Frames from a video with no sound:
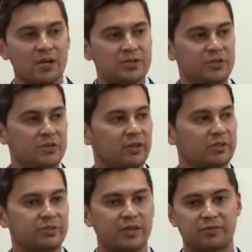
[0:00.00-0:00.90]
So you
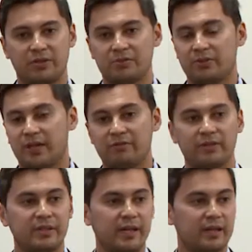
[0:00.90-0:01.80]
can stretch virtually
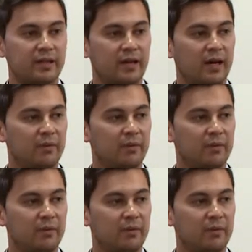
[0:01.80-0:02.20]
every day.